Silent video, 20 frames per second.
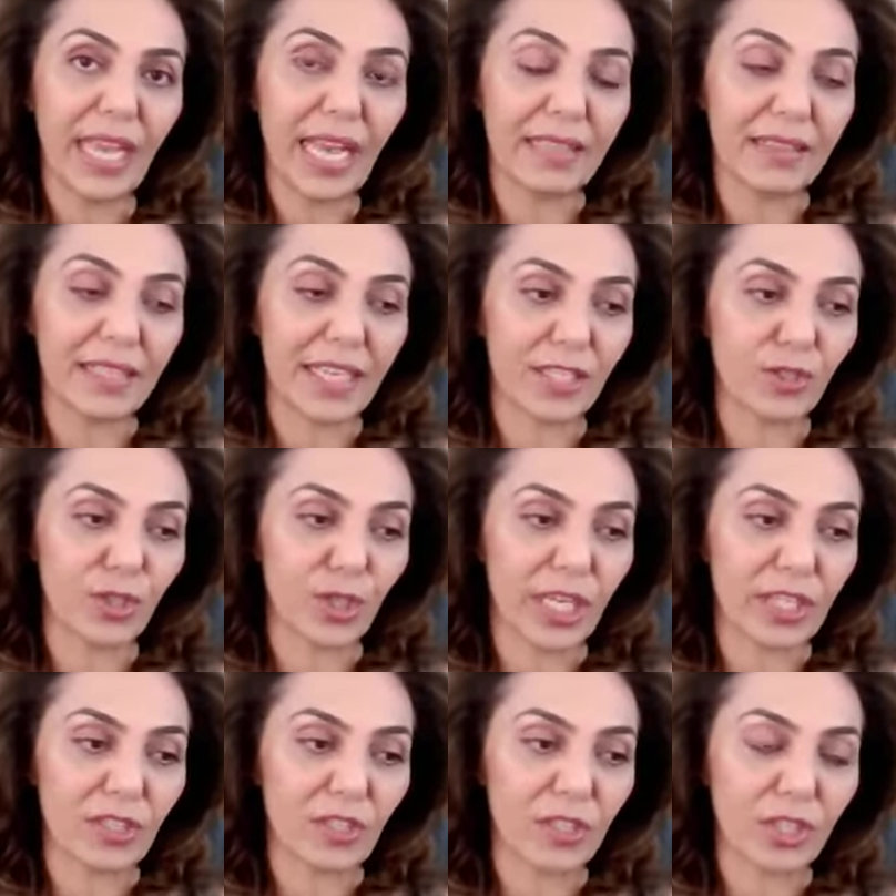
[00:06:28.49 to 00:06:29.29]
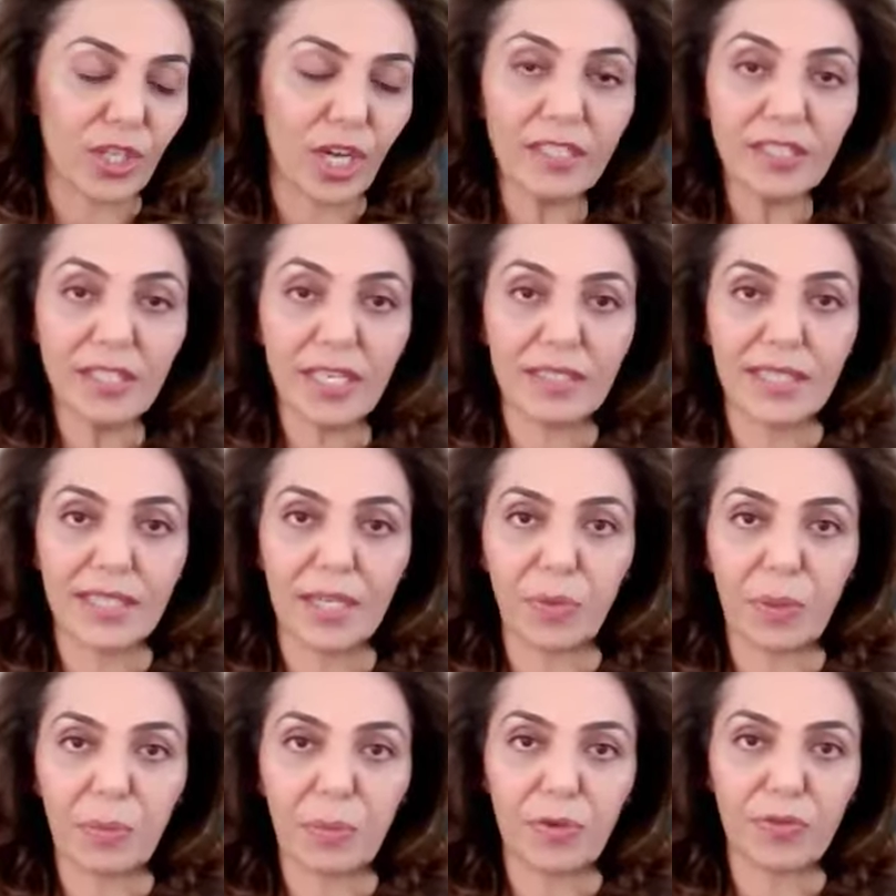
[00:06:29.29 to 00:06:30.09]
and the educational content
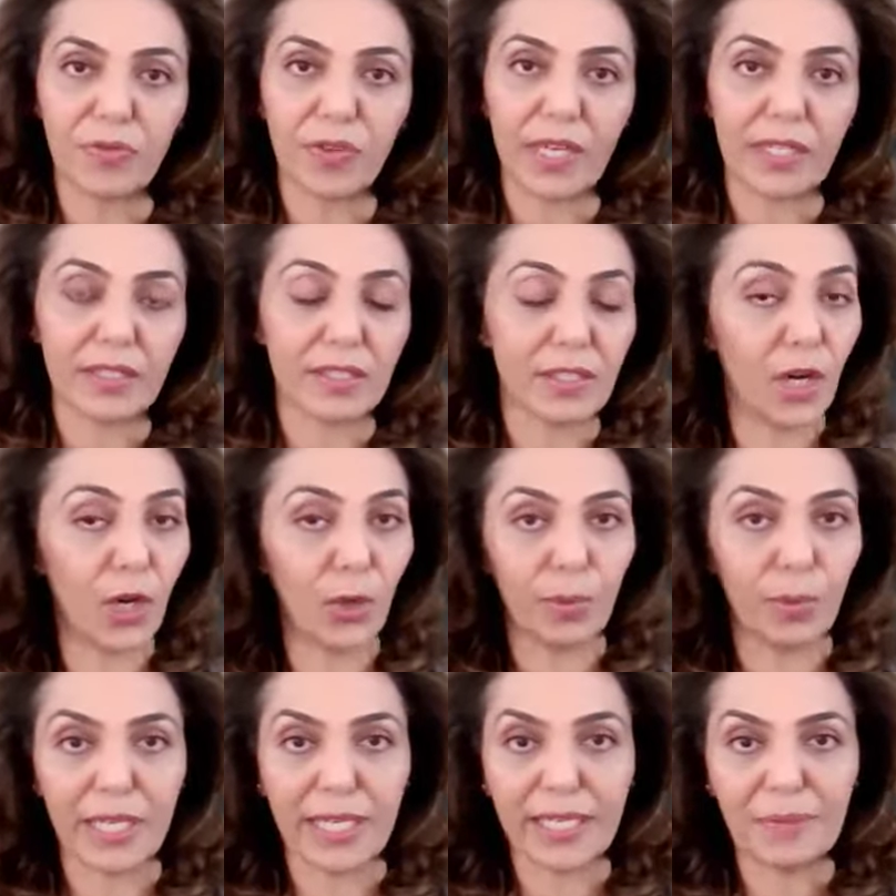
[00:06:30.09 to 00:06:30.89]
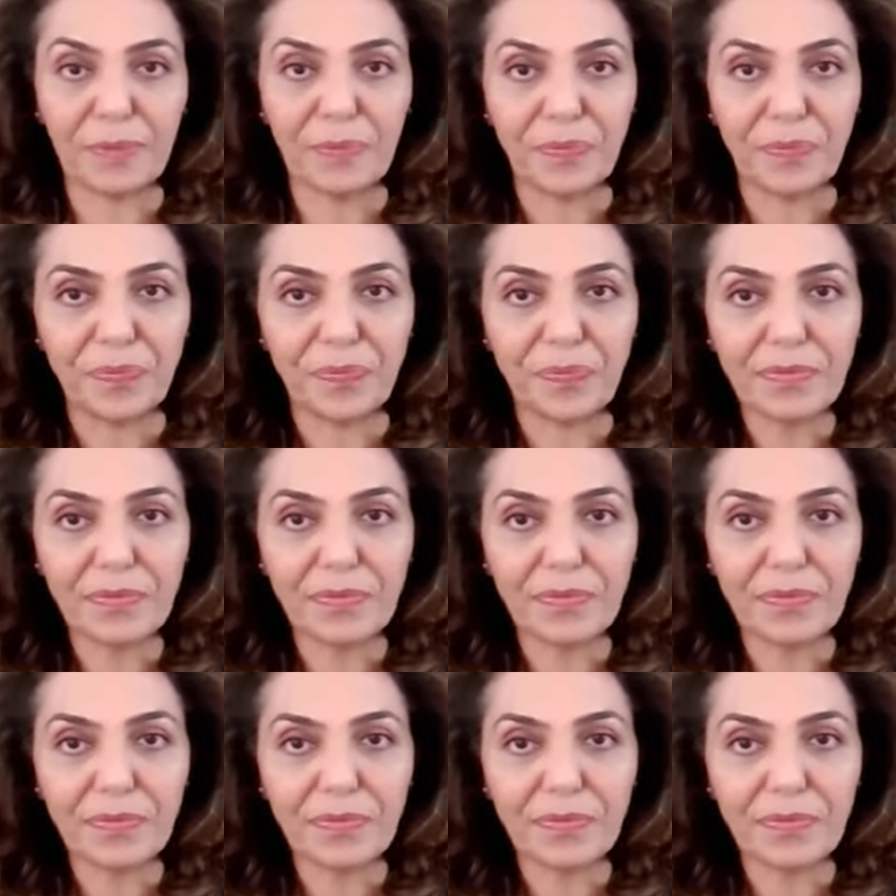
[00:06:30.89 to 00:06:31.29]
that we provide globally.